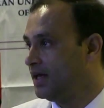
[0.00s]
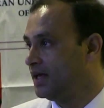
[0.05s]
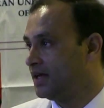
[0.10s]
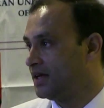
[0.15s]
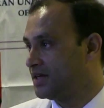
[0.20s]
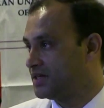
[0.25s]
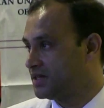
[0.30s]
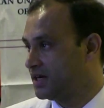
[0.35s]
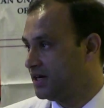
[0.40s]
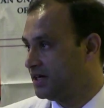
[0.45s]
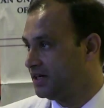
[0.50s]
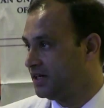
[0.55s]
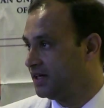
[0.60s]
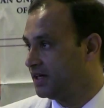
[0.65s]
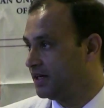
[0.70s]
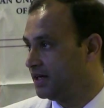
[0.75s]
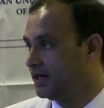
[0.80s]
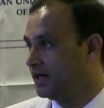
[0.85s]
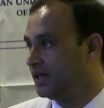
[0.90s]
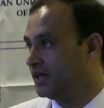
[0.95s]

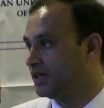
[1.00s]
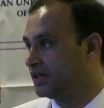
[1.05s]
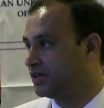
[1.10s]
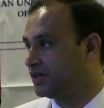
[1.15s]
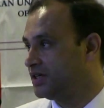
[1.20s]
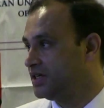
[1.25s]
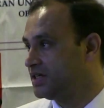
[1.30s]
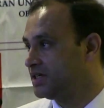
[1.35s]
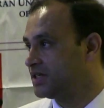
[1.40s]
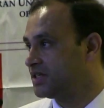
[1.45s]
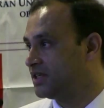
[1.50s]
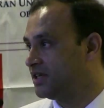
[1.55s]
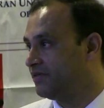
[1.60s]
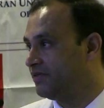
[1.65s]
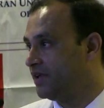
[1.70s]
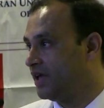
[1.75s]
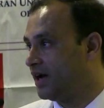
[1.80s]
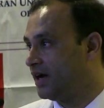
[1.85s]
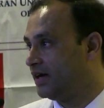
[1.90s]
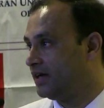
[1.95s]
resulting in increased
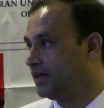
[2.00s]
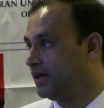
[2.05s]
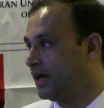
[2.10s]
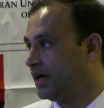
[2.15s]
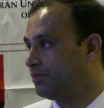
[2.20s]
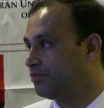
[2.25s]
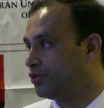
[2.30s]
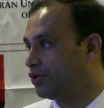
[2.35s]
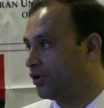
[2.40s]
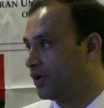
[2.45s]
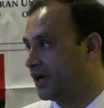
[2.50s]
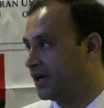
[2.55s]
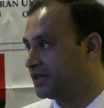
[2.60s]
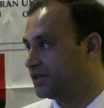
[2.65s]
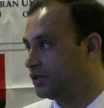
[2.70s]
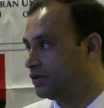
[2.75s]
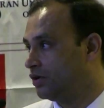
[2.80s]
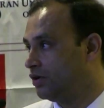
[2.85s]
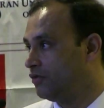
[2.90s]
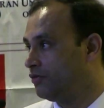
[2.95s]
severity and
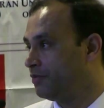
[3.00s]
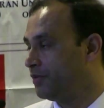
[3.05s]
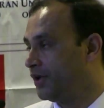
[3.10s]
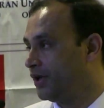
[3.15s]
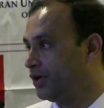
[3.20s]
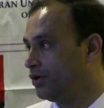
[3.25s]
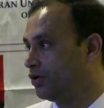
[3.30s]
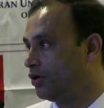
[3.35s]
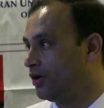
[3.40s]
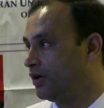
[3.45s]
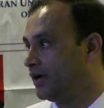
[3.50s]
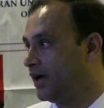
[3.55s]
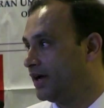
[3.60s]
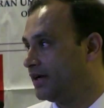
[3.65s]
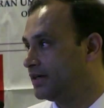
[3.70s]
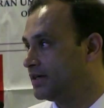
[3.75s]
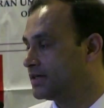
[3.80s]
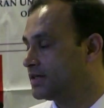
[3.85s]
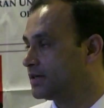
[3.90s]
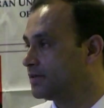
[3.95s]
progression of
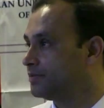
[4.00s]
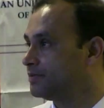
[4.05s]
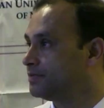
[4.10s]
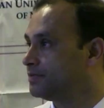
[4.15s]
periodontitis.